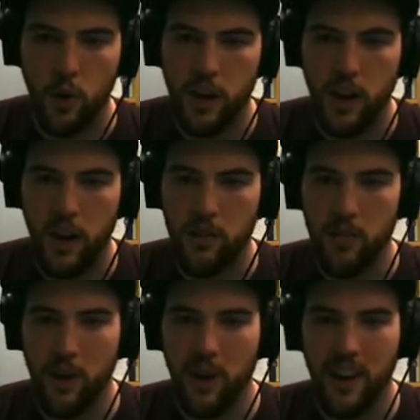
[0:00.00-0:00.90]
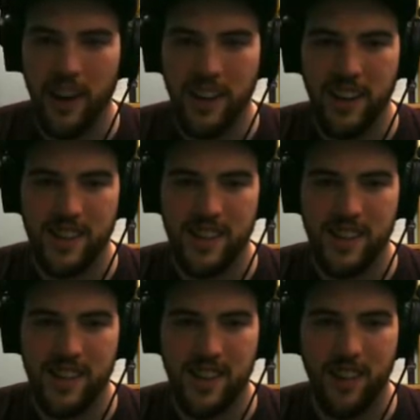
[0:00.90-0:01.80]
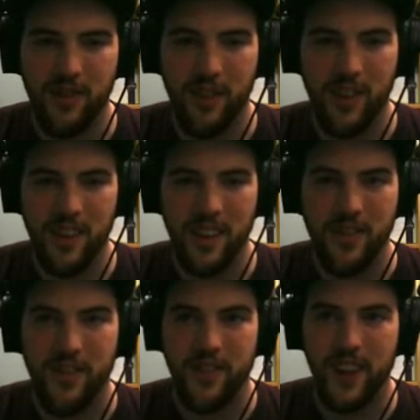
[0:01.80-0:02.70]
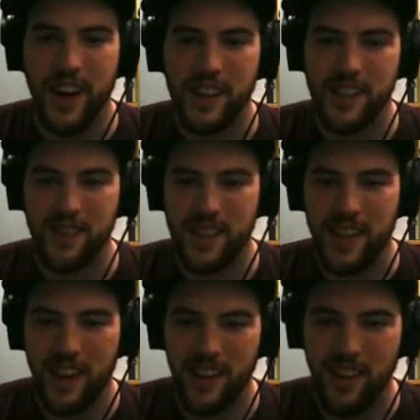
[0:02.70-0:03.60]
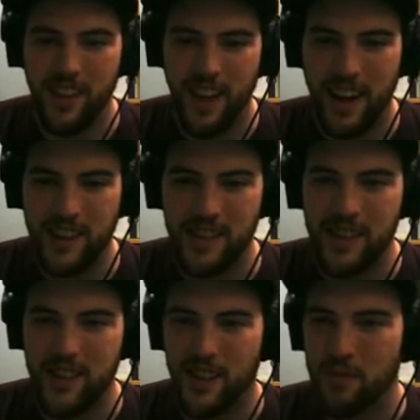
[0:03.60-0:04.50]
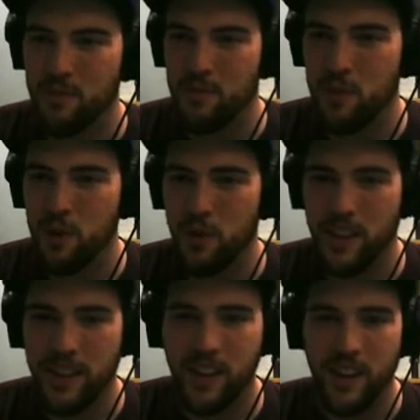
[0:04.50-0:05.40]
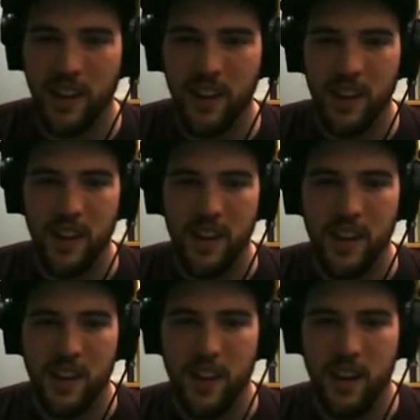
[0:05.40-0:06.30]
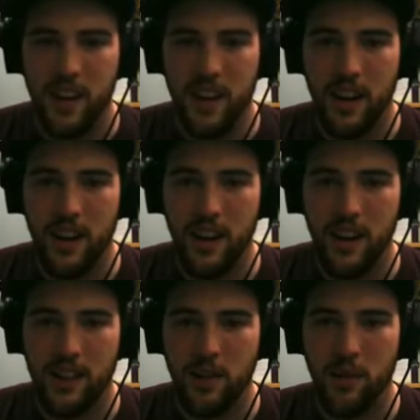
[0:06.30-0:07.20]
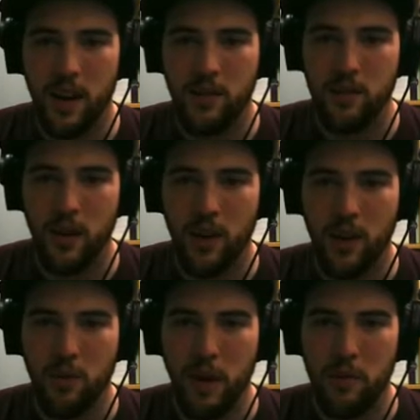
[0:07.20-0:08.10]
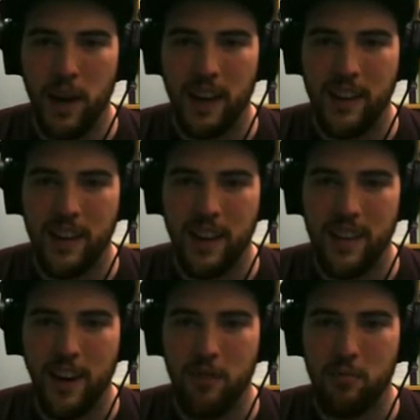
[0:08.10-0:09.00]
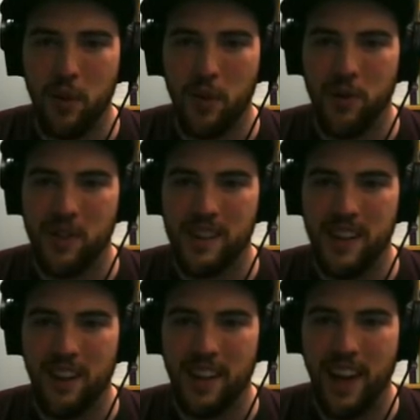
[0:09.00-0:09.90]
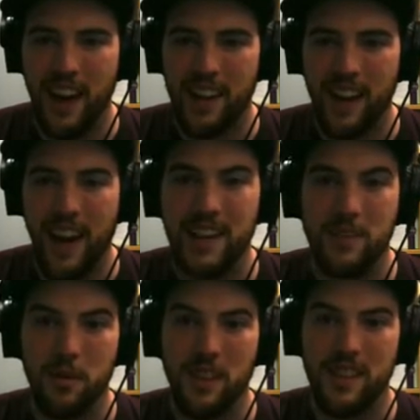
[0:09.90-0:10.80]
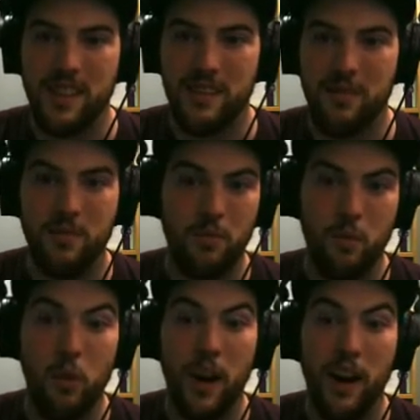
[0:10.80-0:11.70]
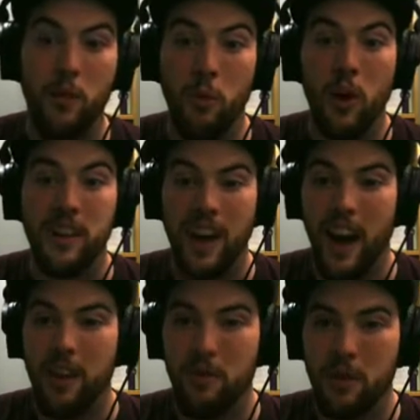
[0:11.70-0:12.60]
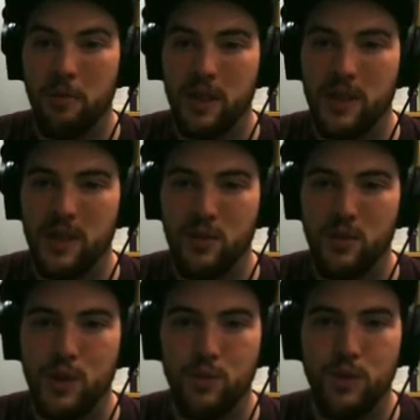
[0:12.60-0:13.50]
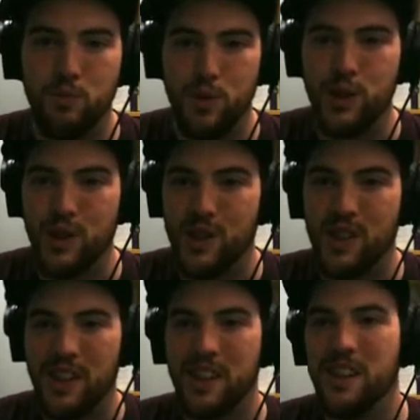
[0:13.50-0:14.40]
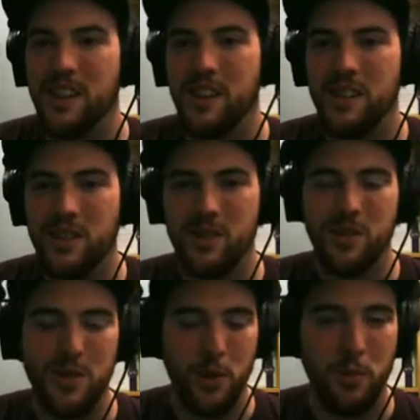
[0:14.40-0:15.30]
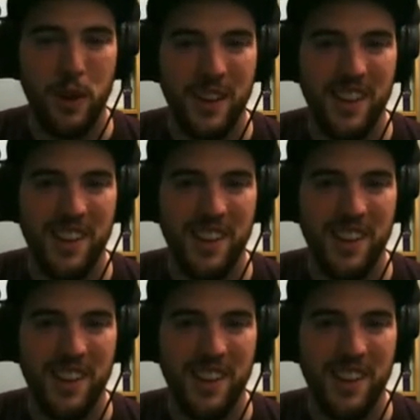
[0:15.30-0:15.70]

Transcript: Come on, you got stuck for a fraction of a second on that and just got ruined. I don't want to have to run all the way back to that town portal because now I can't cast one where I want to have one because I don't have any mana. Stupid.